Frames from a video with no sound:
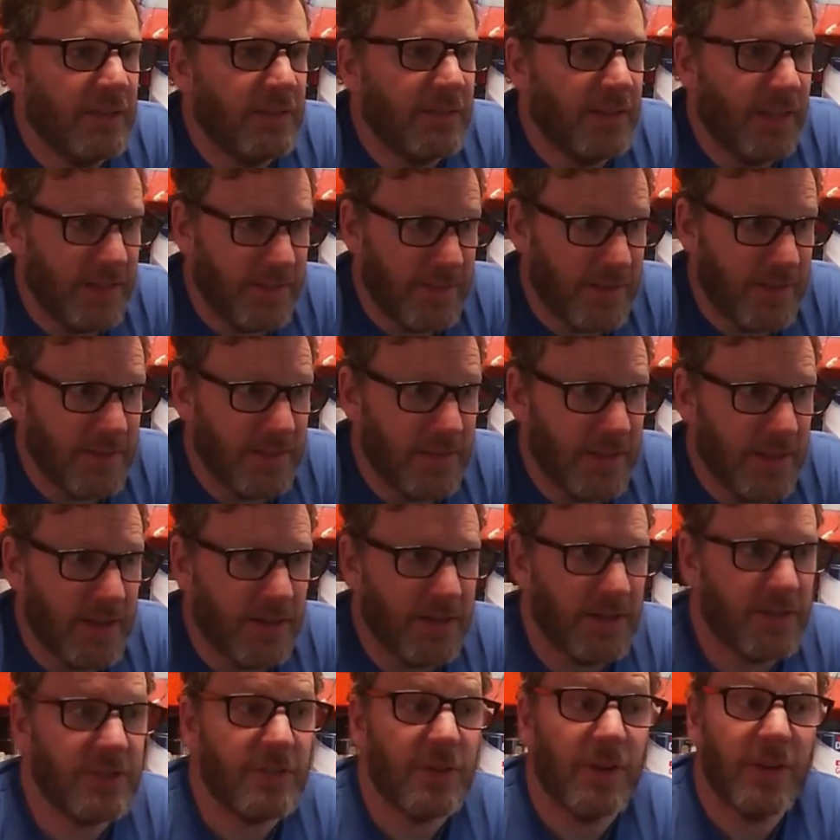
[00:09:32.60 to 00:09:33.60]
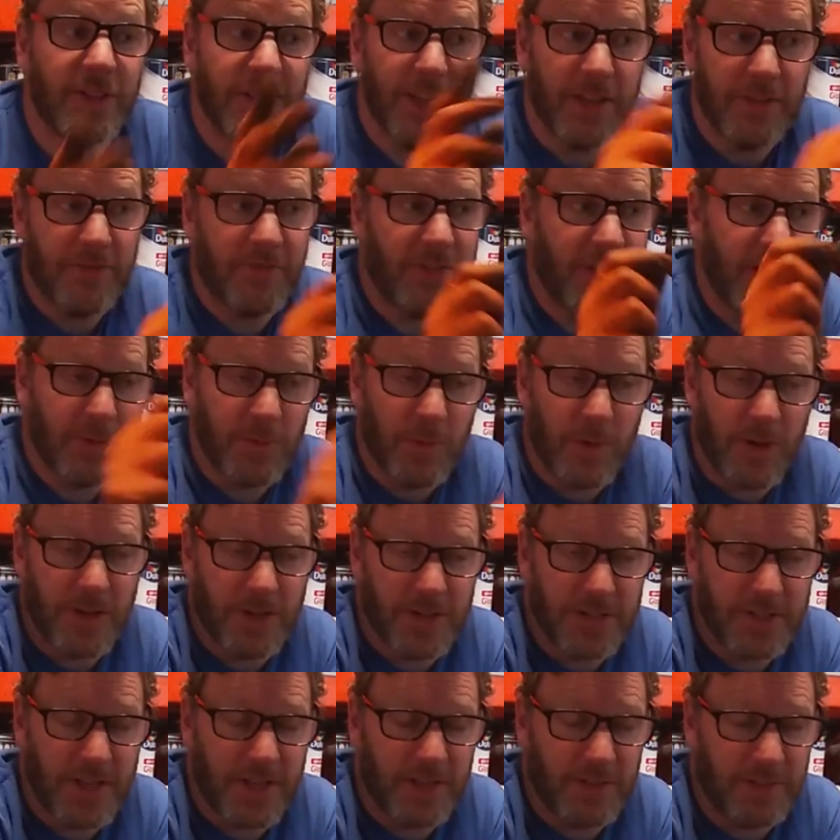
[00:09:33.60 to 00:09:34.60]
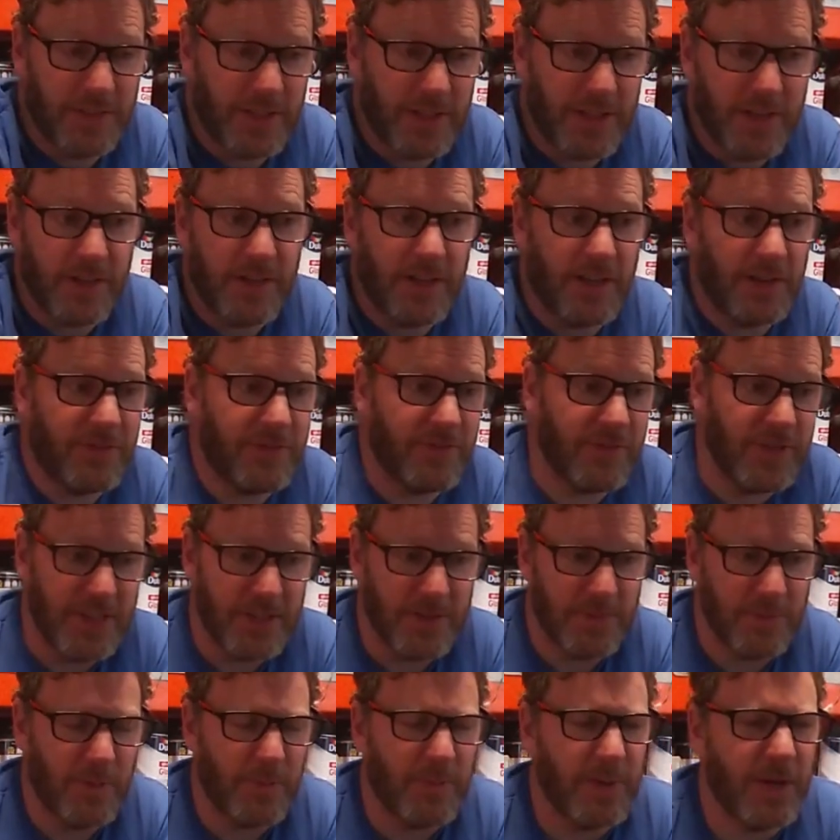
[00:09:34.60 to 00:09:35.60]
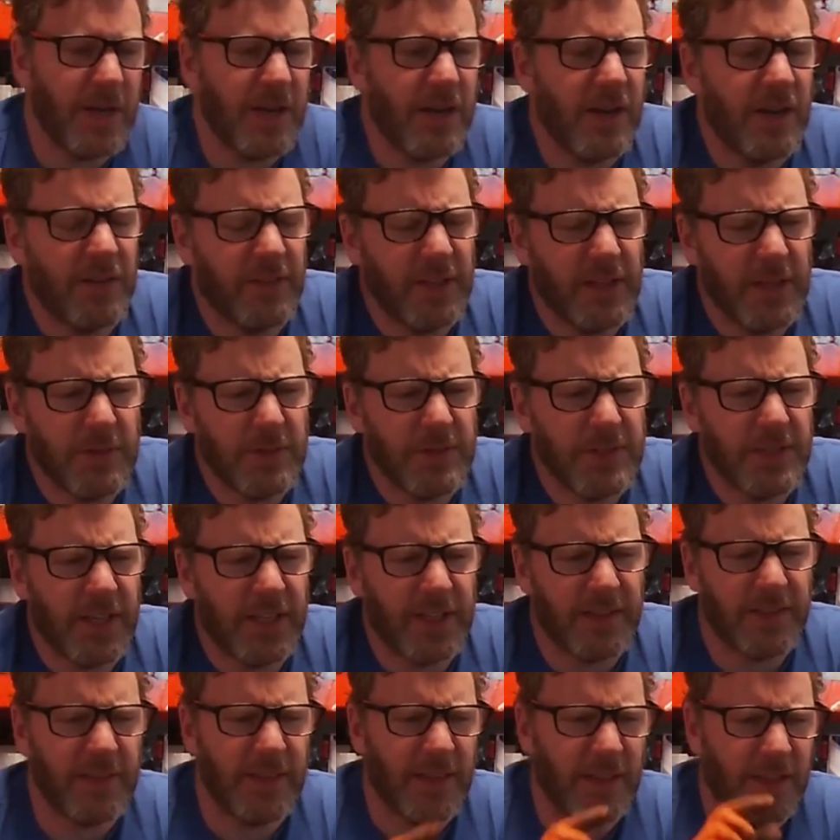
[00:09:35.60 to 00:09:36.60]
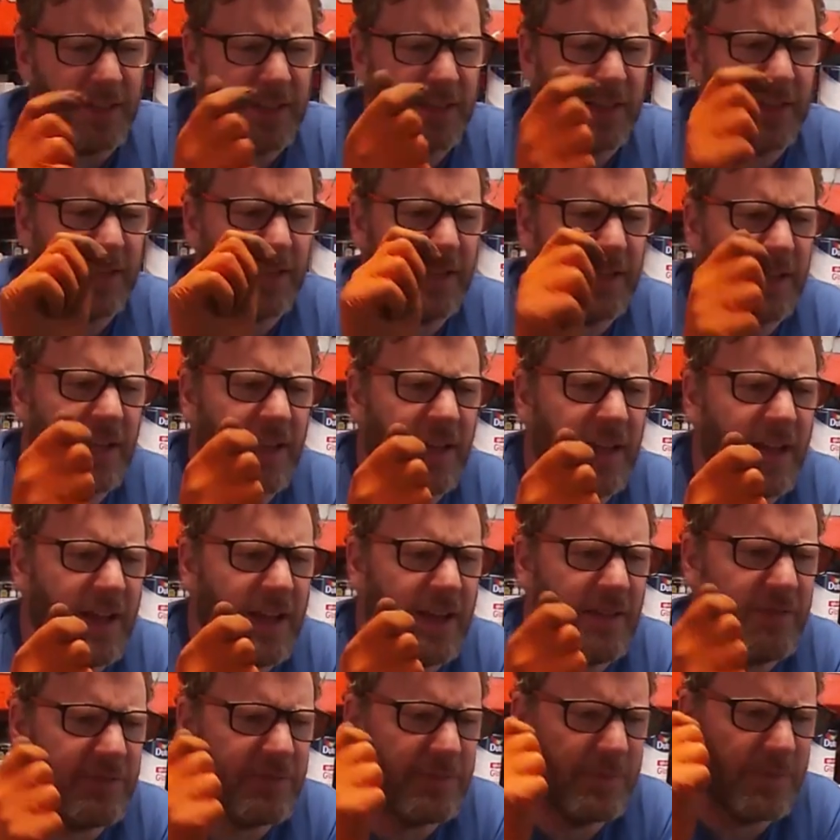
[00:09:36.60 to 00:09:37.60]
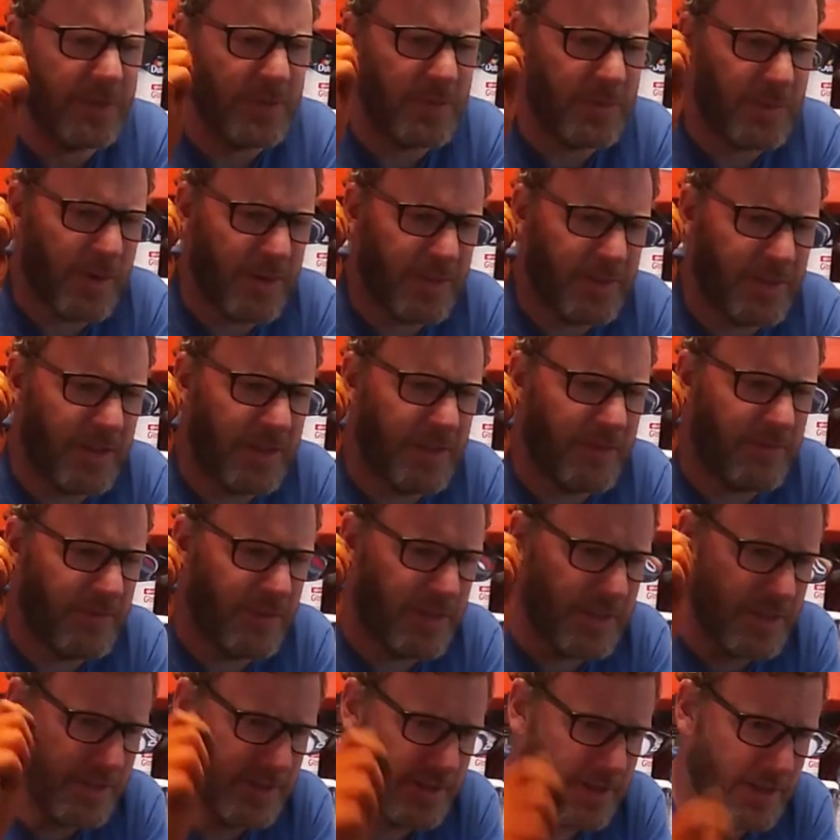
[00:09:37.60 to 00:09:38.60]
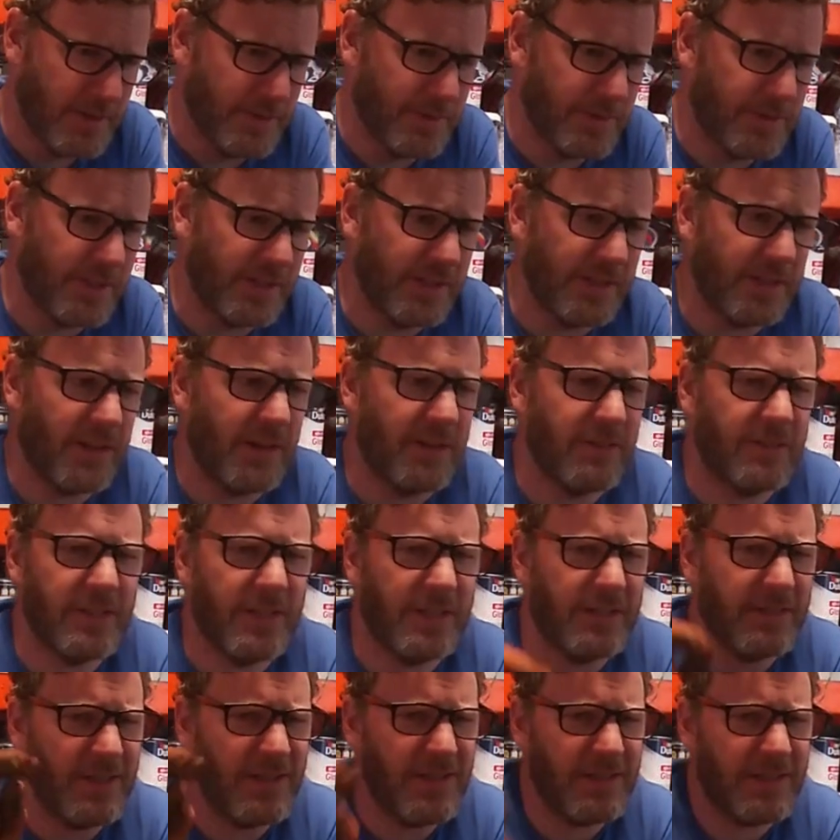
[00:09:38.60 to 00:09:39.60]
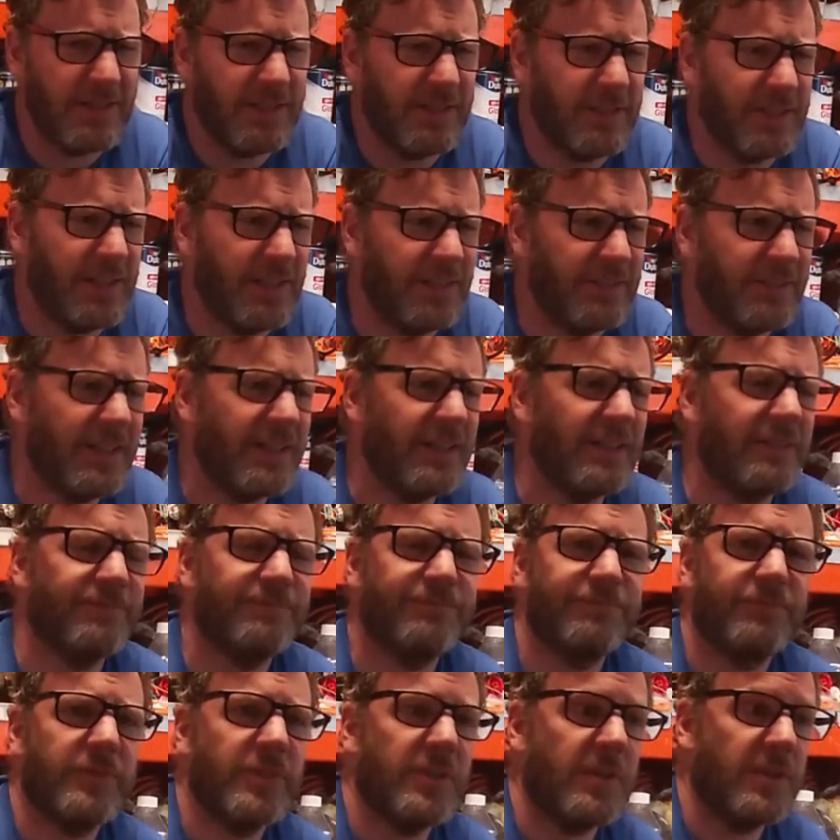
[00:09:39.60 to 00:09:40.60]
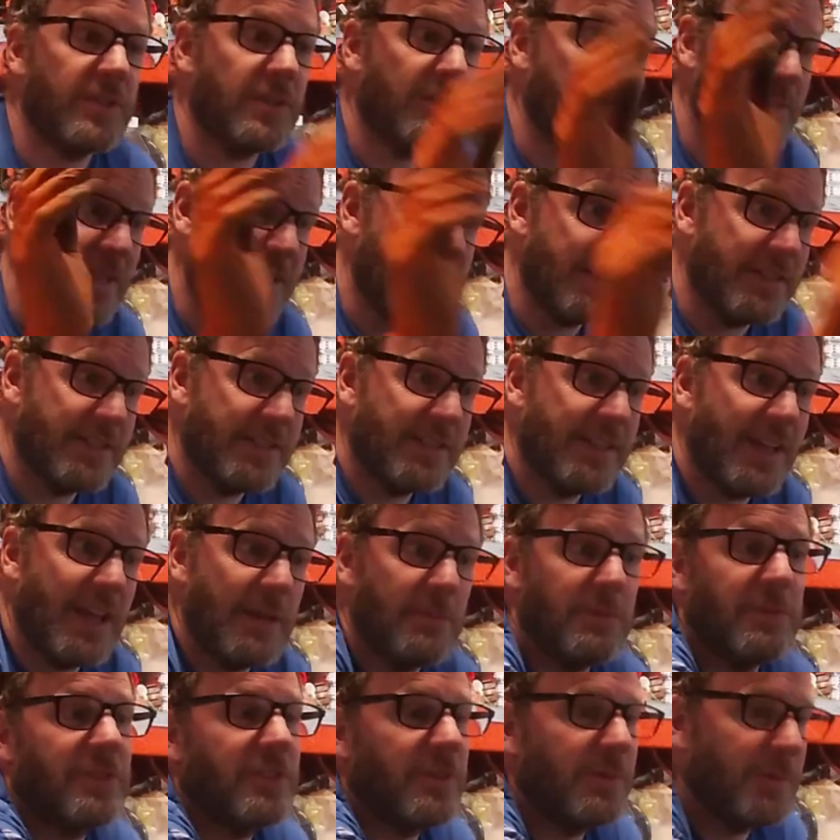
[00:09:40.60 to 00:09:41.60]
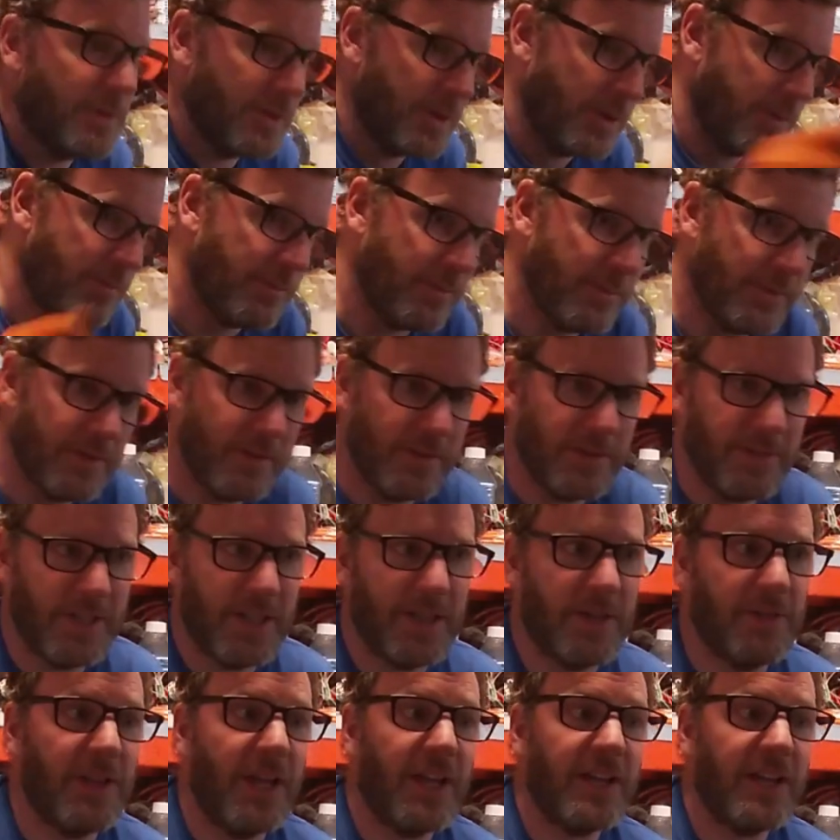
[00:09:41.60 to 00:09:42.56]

that's in there. So I then fed wires down there and feed them up here, and I was like thinking afterwards where the VCU is going to go. I was like, no, it's going to go down there, so I don't need cables going up and down.